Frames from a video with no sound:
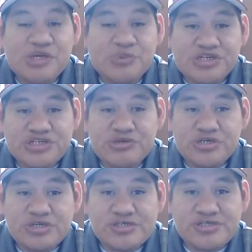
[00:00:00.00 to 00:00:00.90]

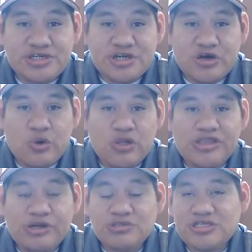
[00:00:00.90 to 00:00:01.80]
reunions. You know,
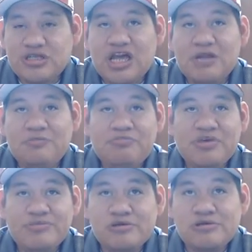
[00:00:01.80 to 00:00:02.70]
there was a lot of
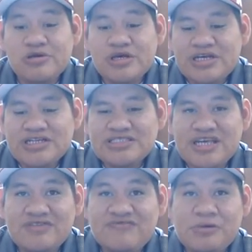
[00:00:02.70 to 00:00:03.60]
people
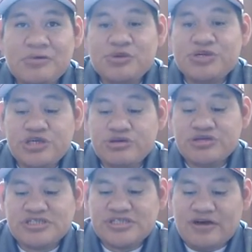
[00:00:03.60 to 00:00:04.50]
selling family reunion
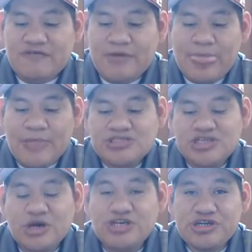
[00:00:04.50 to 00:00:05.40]
stuff.
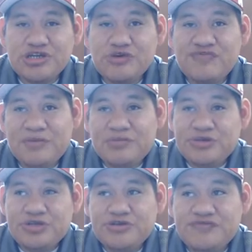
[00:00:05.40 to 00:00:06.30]
So you could do a family
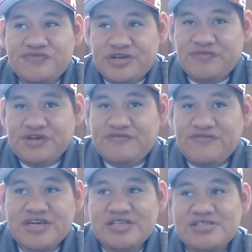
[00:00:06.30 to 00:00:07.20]
reunion for different
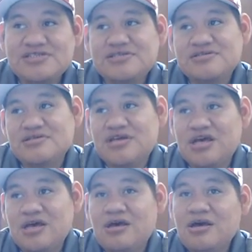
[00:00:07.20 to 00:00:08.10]
events.
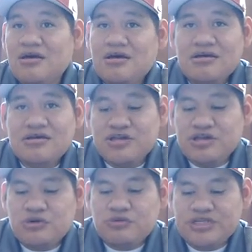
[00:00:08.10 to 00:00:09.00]
You
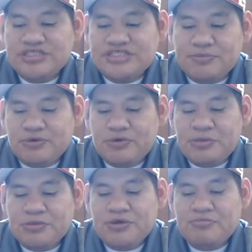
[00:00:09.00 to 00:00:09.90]
know, really simple.
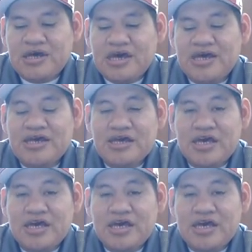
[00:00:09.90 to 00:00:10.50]
People can buy